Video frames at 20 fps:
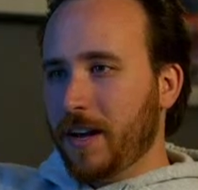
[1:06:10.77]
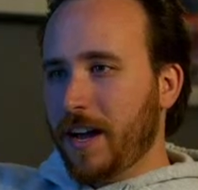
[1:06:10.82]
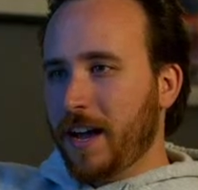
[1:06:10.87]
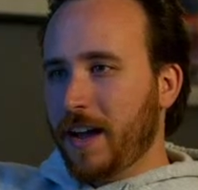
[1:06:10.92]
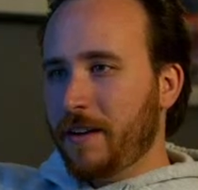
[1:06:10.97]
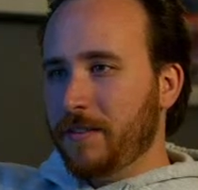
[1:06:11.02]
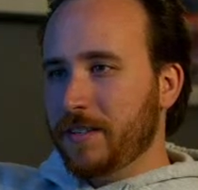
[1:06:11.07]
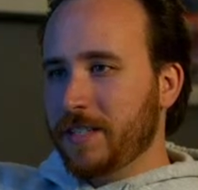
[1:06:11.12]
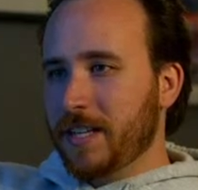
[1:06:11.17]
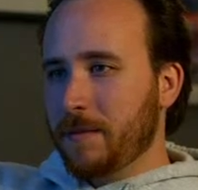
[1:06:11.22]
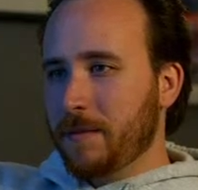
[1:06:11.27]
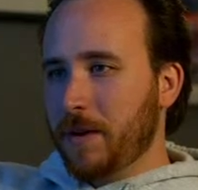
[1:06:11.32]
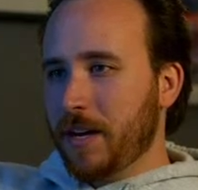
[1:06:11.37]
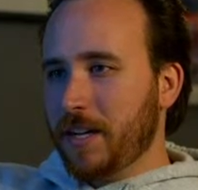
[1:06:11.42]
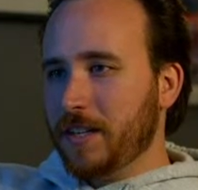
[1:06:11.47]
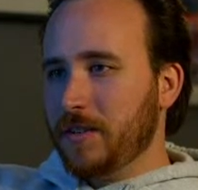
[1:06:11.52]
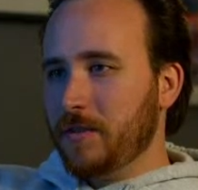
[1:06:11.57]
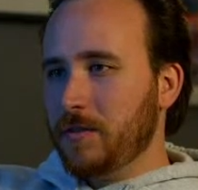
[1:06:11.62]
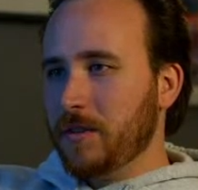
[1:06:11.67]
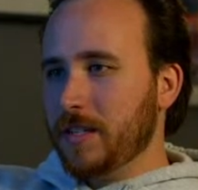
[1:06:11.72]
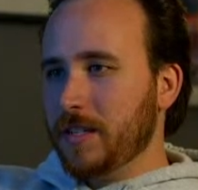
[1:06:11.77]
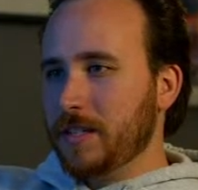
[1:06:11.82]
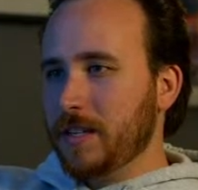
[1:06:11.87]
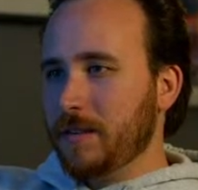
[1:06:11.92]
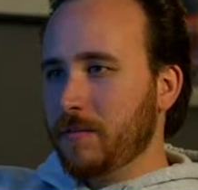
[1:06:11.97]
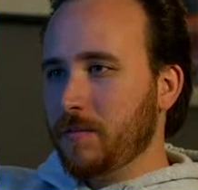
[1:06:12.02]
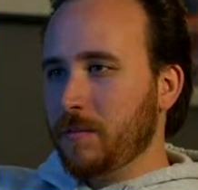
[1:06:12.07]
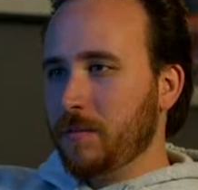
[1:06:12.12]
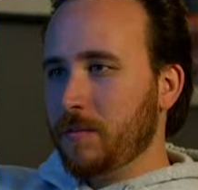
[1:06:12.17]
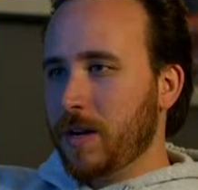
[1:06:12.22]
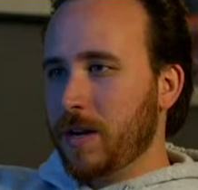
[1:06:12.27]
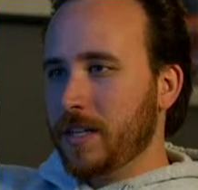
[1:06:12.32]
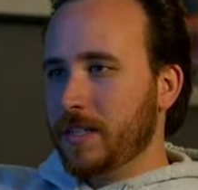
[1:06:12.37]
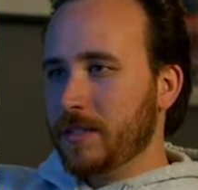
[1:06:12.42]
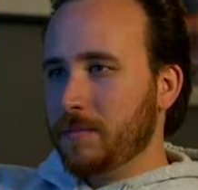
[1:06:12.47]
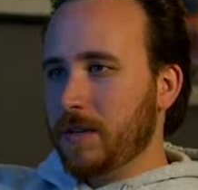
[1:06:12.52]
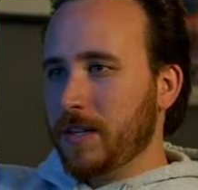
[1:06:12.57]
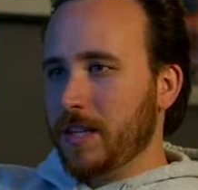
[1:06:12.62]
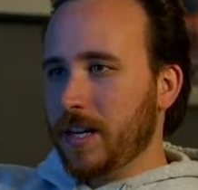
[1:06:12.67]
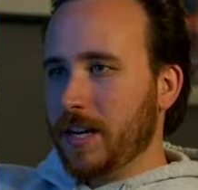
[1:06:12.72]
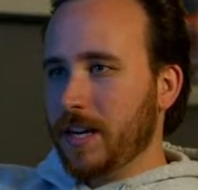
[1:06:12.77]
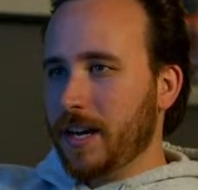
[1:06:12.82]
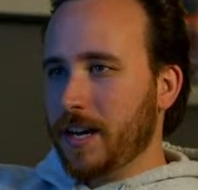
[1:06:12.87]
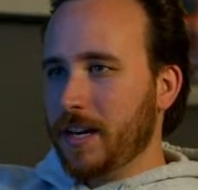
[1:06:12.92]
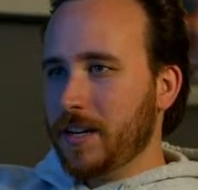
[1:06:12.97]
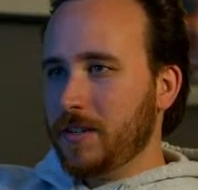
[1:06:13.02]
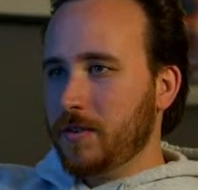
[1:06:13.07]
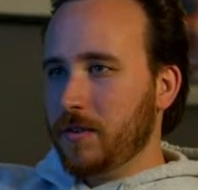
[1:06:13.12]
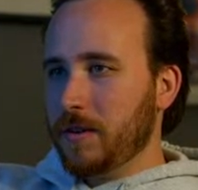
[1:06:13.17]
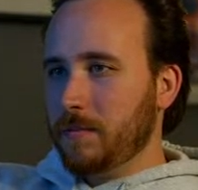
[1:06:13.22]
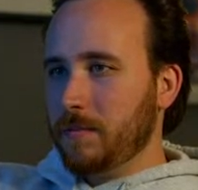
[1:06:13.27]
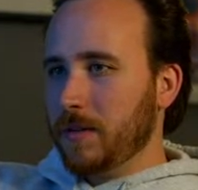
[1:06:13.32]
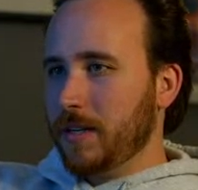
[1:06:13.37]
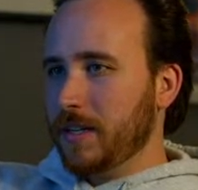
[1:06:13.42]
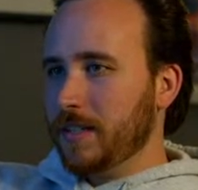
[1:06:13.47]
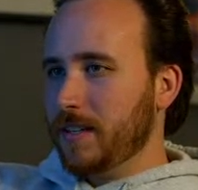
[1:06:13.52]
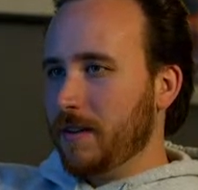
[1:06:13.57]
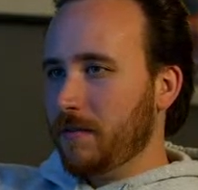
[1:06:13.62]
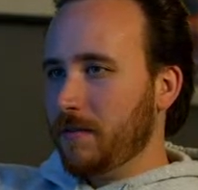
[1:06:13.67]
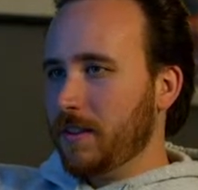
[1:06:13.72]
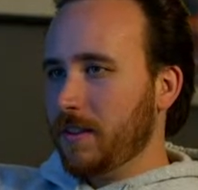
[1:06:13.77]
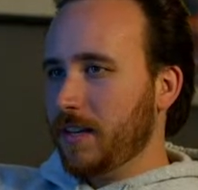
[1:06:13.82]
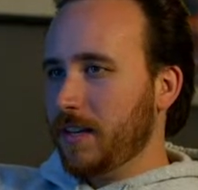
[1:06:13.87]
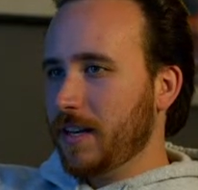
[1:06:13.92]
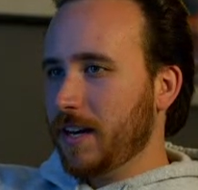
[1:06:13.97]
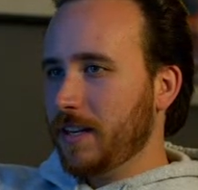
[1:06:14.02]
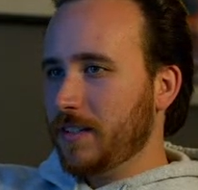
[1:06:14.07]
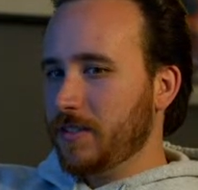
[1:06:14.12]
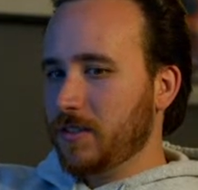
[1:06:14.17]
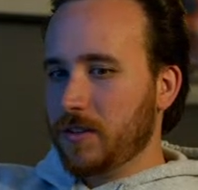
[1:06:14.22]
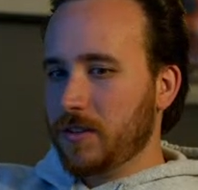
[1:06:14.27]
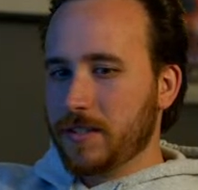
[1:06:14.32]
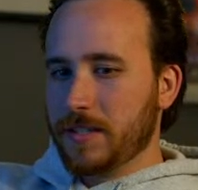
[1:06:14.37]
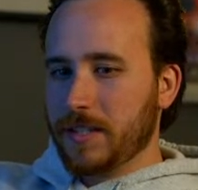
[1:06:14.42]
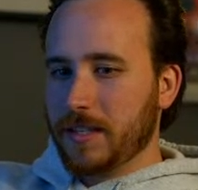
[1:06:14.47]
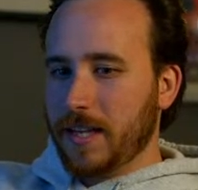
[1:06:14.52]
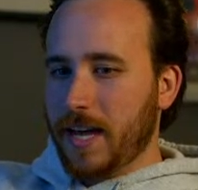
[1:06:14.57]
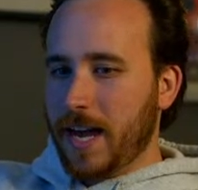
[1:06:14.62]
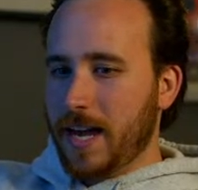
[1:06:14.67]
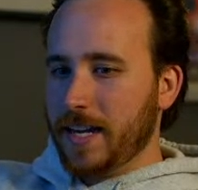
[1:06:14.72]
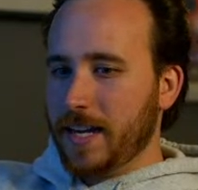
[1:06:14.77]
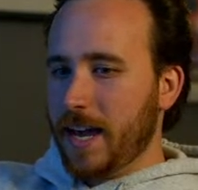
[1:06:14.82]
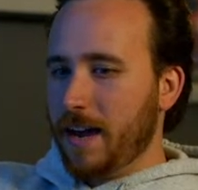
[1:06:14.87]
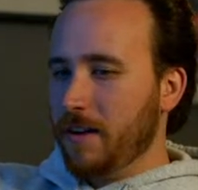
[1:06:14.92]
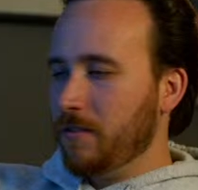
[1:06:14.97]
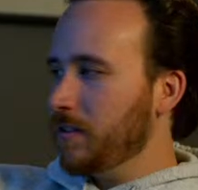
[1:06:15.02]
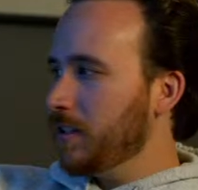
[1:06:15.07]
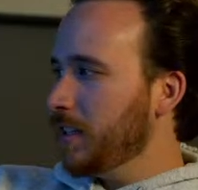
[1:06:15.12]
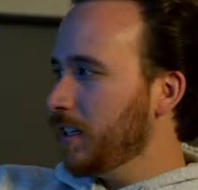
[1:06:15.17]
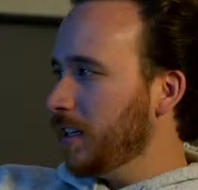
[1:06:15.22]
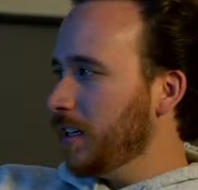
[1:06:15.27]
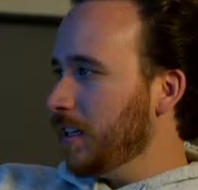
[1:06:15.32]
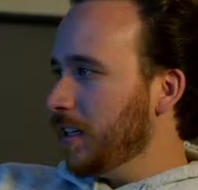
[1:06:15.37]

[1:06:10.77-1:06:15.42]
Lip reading: Every time I do this, it reminds me that I gotta do it because everything kind of starts to lag out